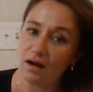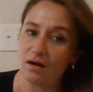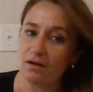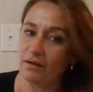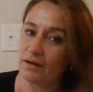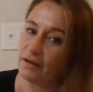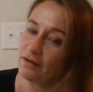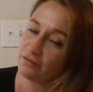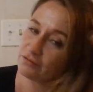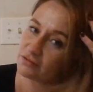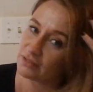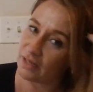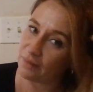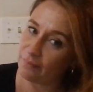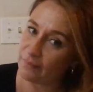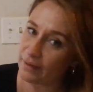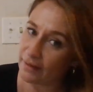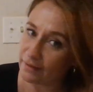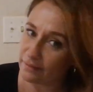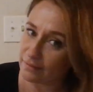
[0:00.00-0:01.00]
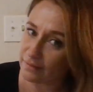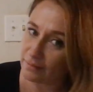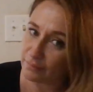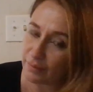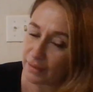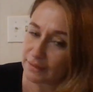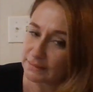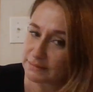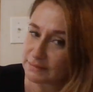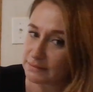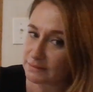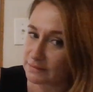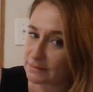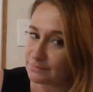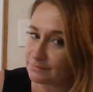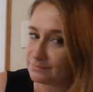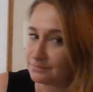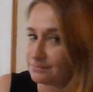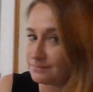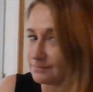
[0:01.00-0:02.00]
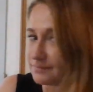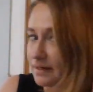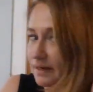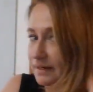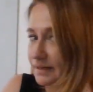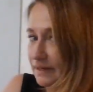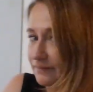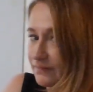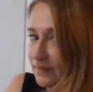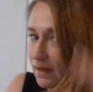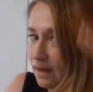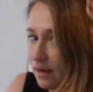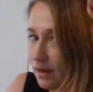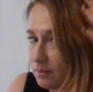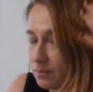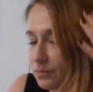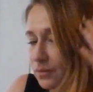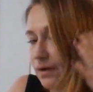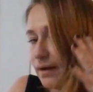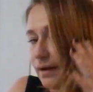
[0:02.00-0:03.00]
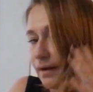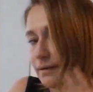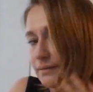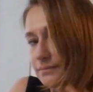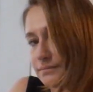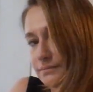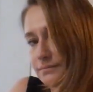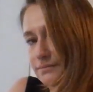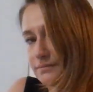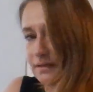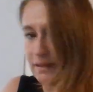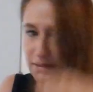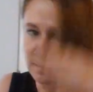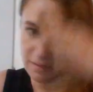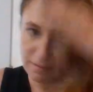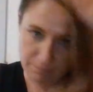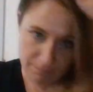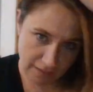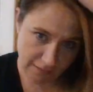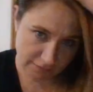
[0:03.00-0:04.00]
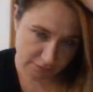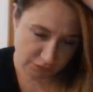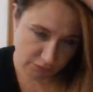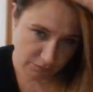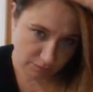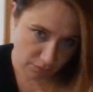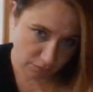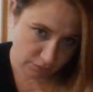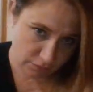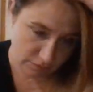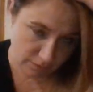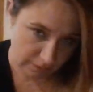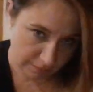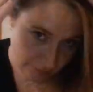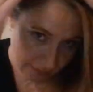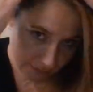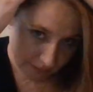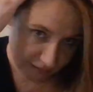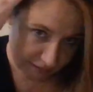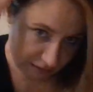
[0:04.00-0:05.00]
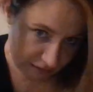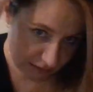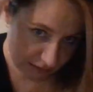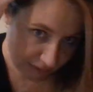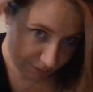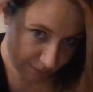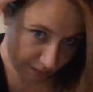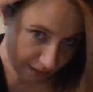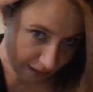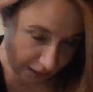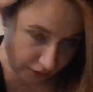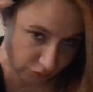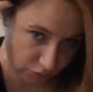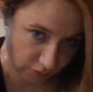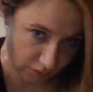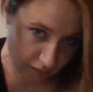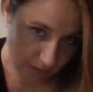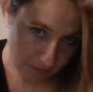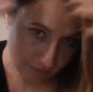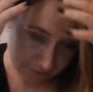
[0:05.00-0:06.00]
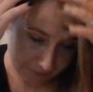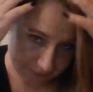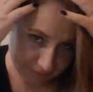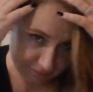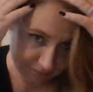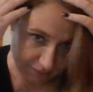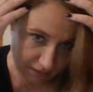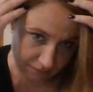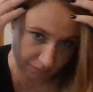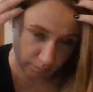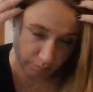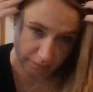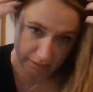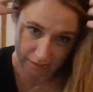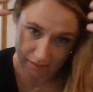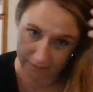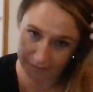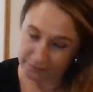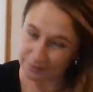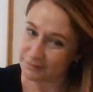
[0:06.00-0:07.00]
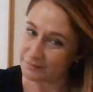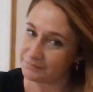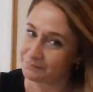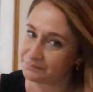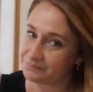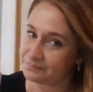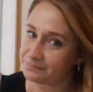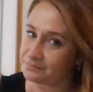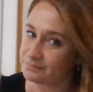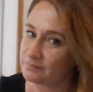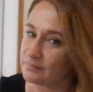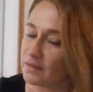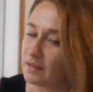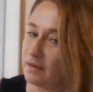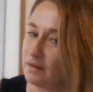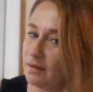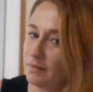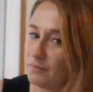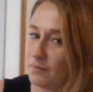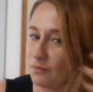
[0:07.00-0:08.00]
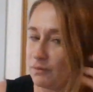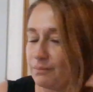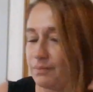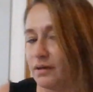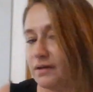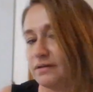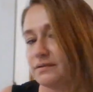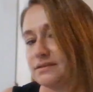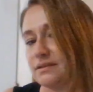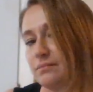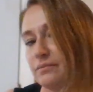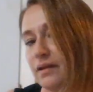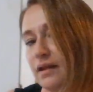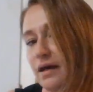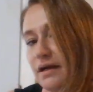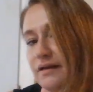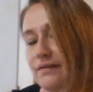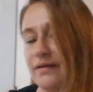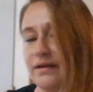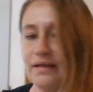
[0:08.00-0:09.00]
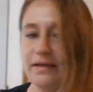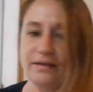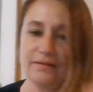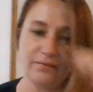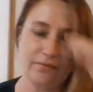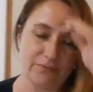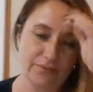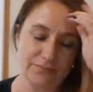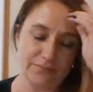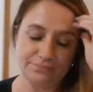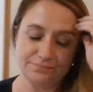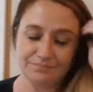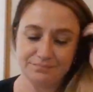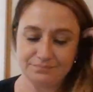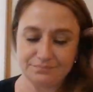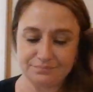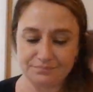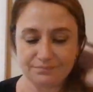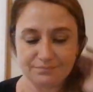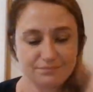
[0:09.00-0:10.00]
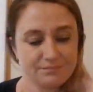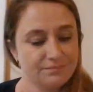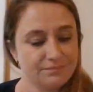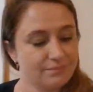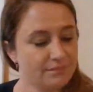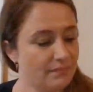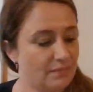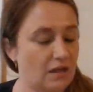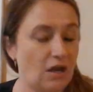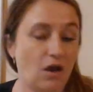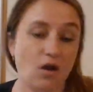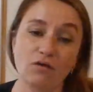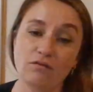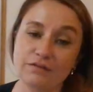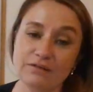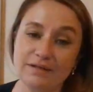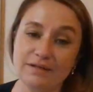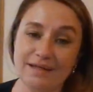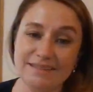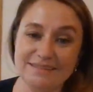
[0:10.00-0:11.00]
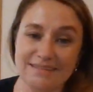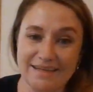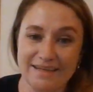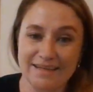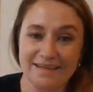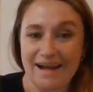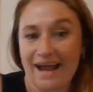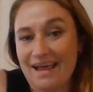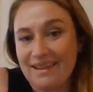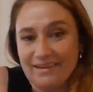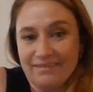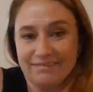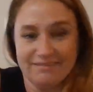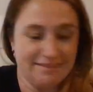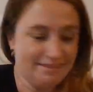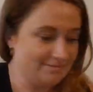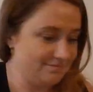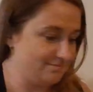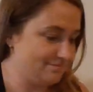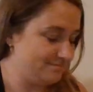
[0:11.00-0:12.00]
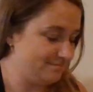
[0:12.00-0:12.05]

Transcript: I also got my hair done, Pisces. Got the ombre. Back to mostly my, this is like my natural color, not the blonde. We put some blonde at the end though. Hopefully you guys like it. I love it.